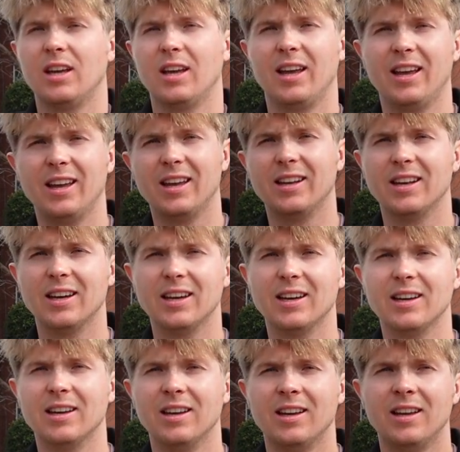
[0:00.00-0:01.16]
And
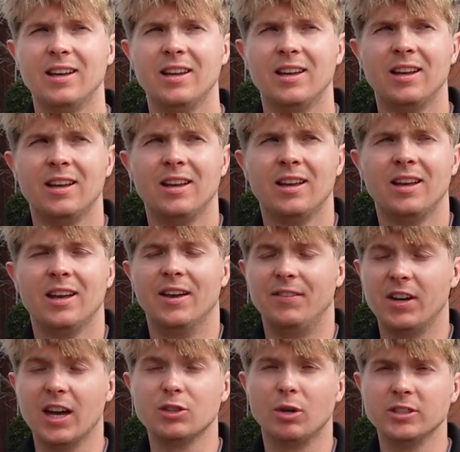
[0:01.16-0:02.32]
if you
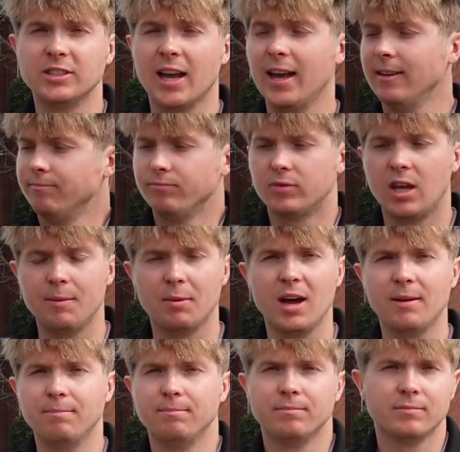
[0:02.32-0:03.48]
guys want to stay, keep it
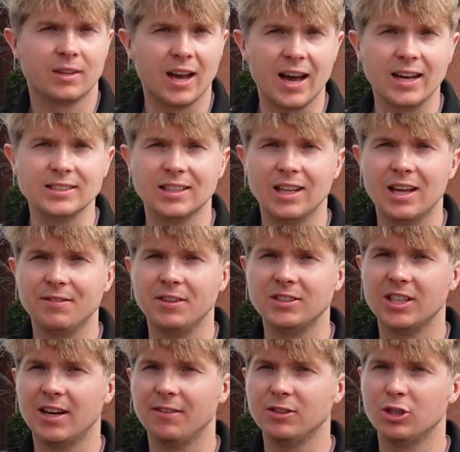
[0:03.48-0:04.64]
up. Guys, I love each
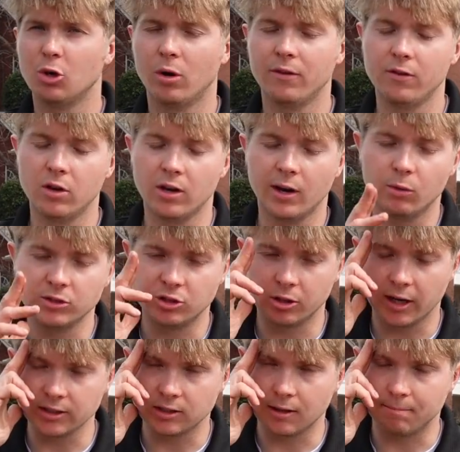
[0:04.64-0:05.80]
and every single one of you, and I wish you
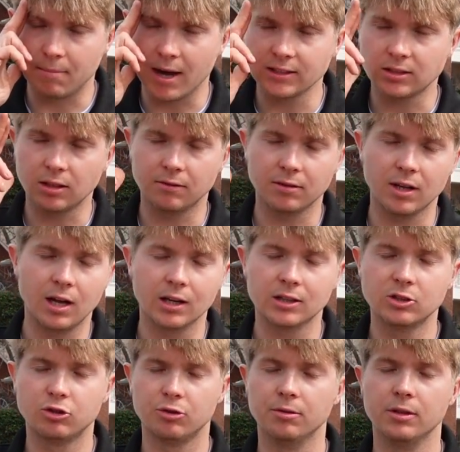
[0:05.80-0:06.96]
guys the best of luck,
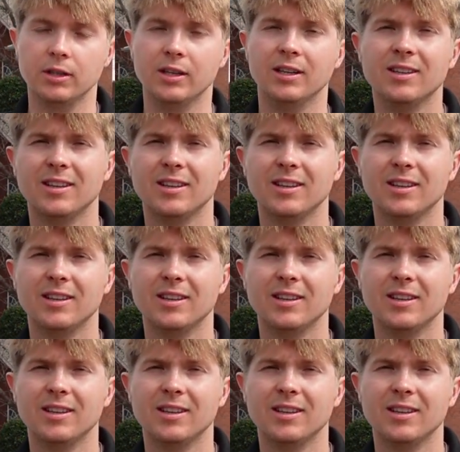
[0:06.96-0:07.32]
truly.